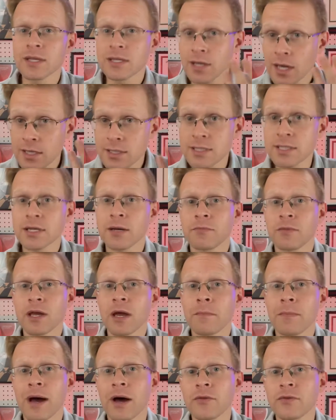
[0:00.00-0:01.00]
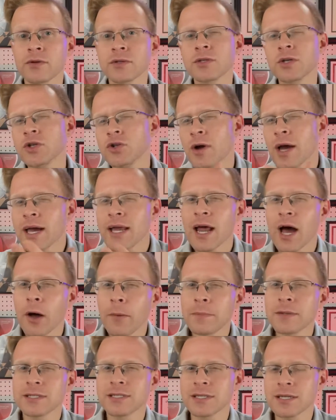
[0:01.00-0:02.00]
done something about this to try and
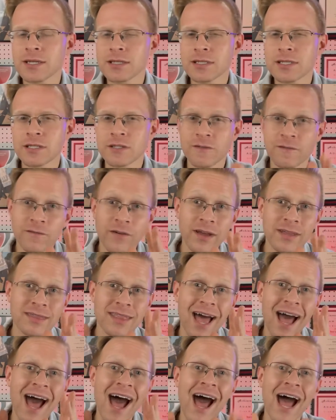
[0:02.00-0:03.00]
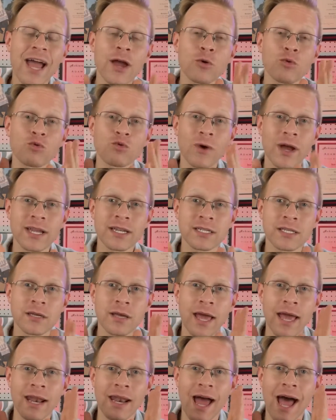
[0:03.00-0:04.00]
help its citizens fight the high rent
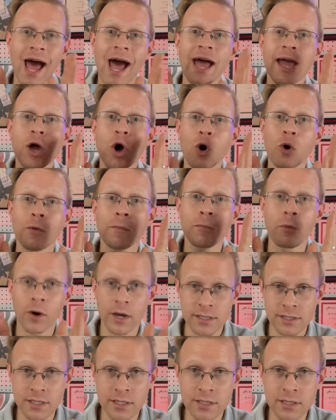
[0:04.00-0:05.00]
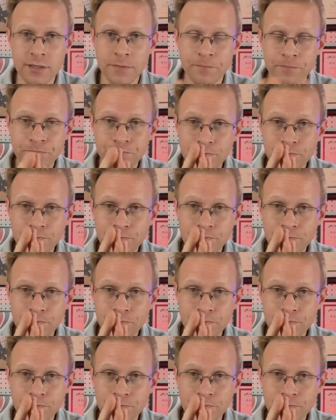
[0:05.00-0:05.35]
and high home prices.